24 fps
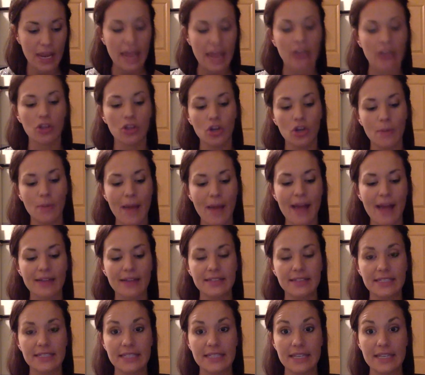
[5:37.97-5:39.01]
and look back
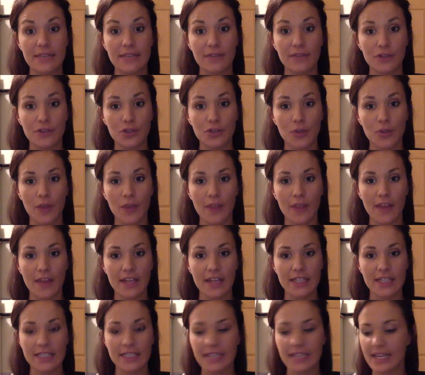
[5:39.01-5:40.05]
and see if you're doing
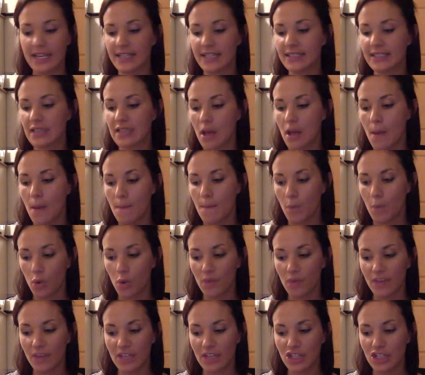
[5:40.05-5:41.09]
this is
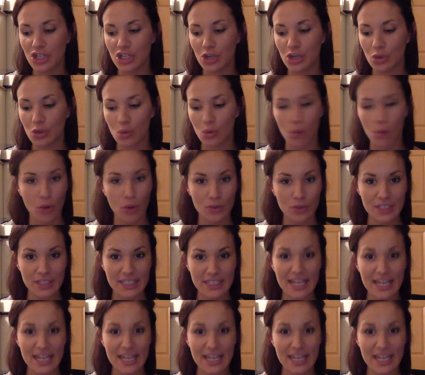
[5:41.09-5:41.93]
motivational quotes.